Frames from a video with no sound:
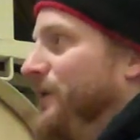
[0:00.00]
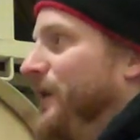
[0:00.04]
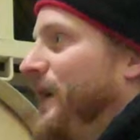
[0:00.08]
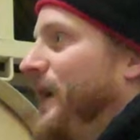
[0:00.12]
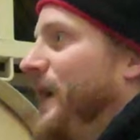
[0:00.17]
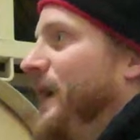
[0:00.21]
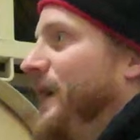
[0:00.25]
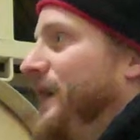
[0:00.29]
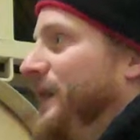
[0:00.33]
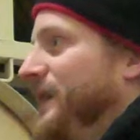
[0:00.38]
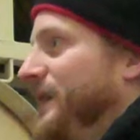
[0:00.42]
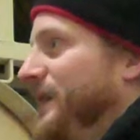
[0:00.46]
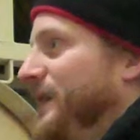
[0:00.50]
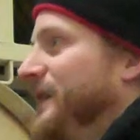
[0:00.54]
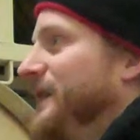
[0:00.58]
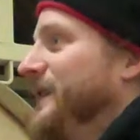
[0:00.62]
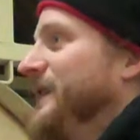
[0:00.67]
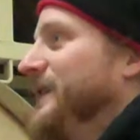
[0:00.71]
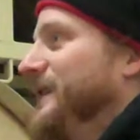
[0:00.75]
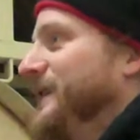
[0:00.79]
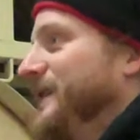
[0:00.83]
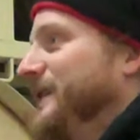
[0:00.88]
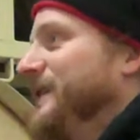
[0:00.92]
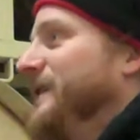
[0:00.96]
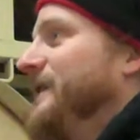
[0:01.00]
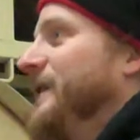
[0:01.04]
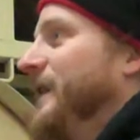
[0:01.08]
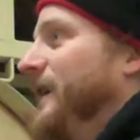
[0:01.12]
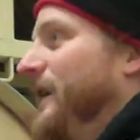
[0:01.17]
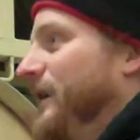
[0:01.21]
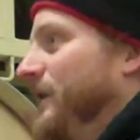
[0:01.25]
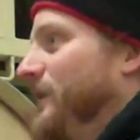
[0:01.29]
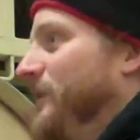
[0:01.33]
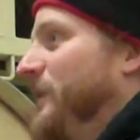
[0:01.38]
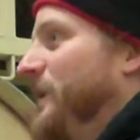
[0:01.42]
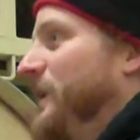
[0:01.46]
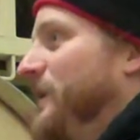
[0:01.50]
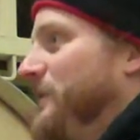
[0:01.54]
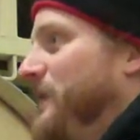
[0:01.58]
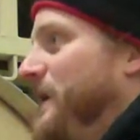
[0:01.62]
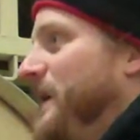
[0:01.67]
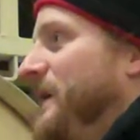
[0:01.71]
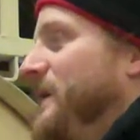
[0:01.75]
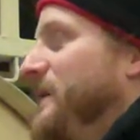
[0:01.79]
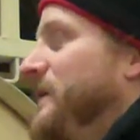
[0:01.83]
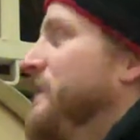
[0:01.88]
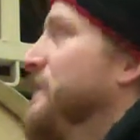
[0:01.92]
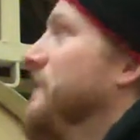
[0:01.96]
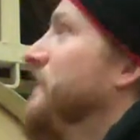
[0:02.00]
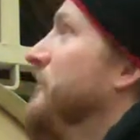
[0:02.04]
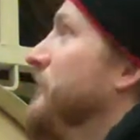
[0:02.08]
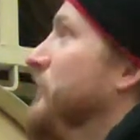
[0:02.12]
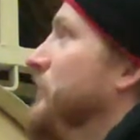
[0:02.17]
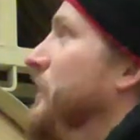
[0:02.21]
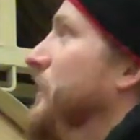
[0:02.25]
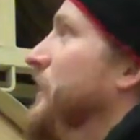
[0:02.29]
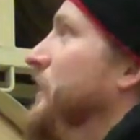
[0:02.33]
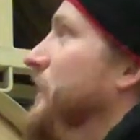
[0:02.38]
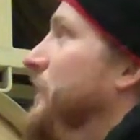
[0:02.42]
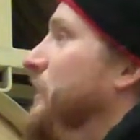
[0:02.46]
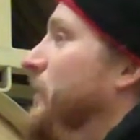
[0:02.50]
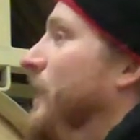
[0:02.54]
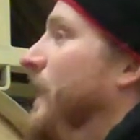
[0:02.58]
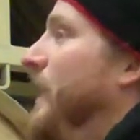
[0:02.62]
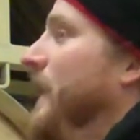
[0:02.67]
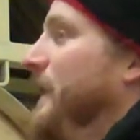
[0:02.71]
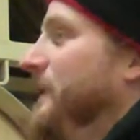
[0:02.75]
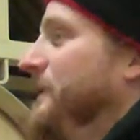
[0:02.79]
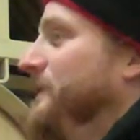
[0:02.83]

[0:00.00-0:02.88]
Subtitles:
vine, but it makes really good wine.